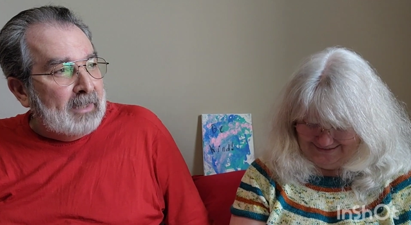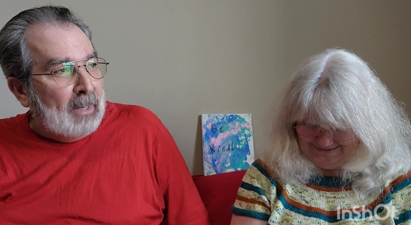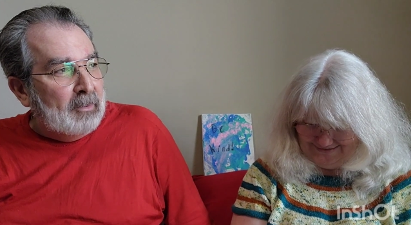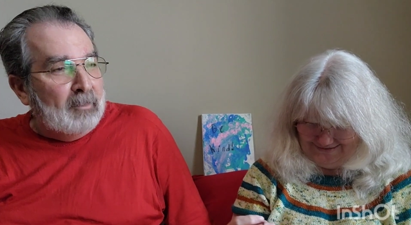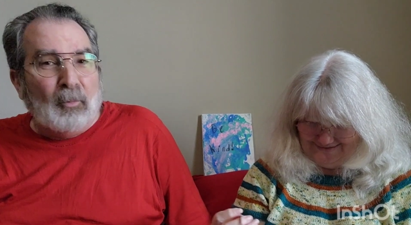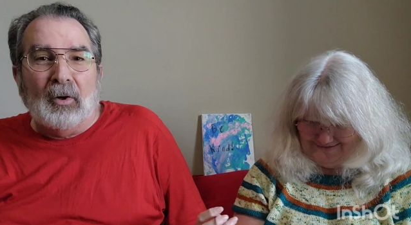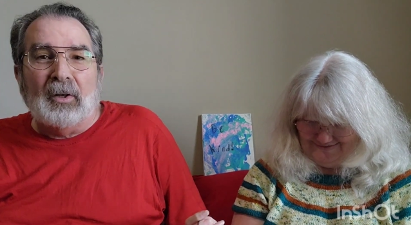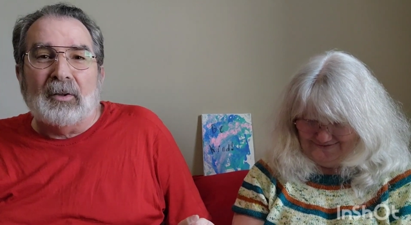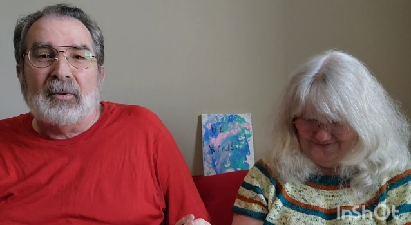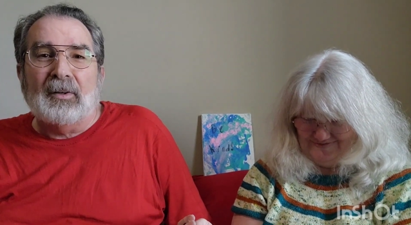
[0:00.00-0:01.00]
Speaker 1: that one up. We're going
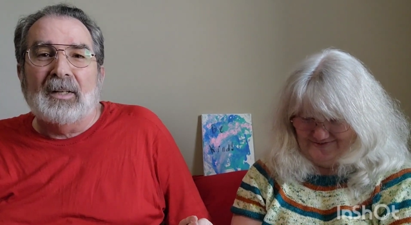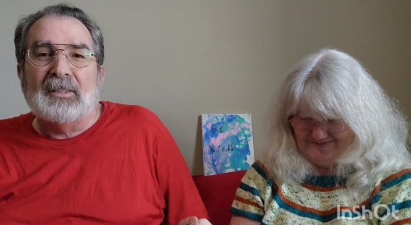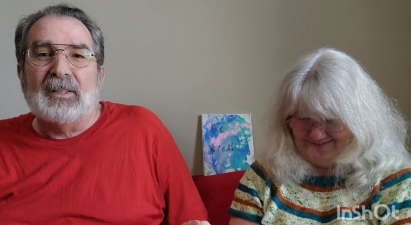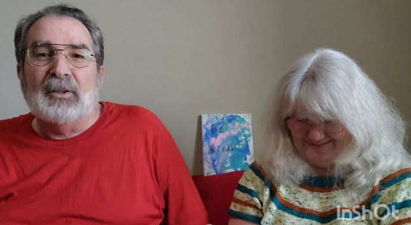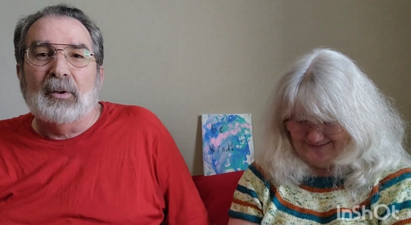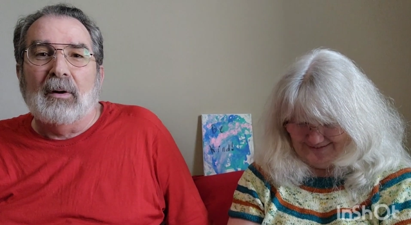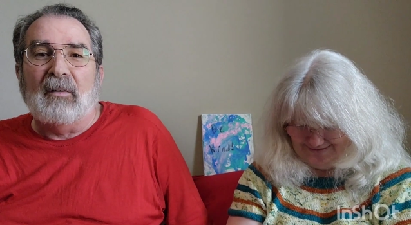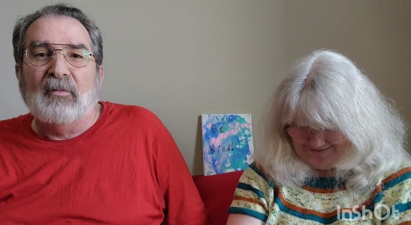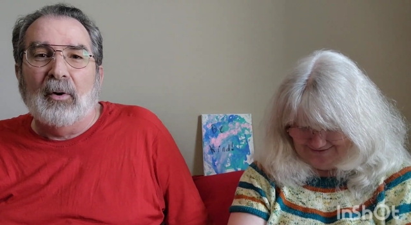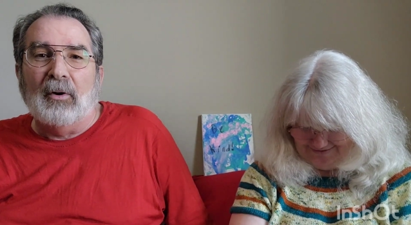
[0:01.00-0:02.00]
to turn this into a
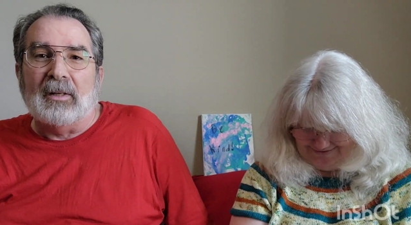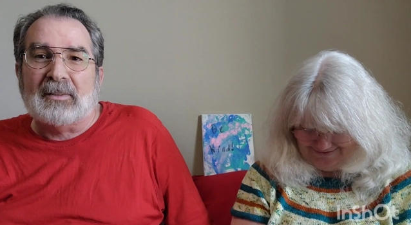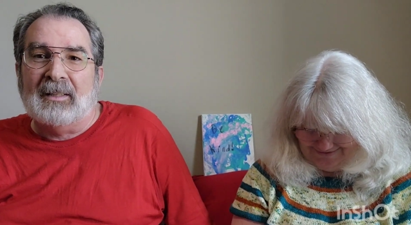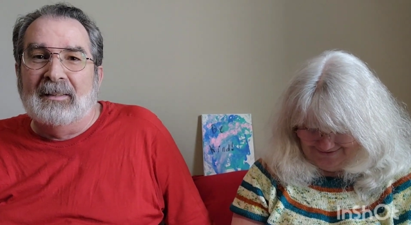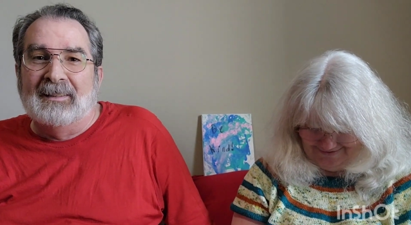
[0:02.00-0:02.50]
forest.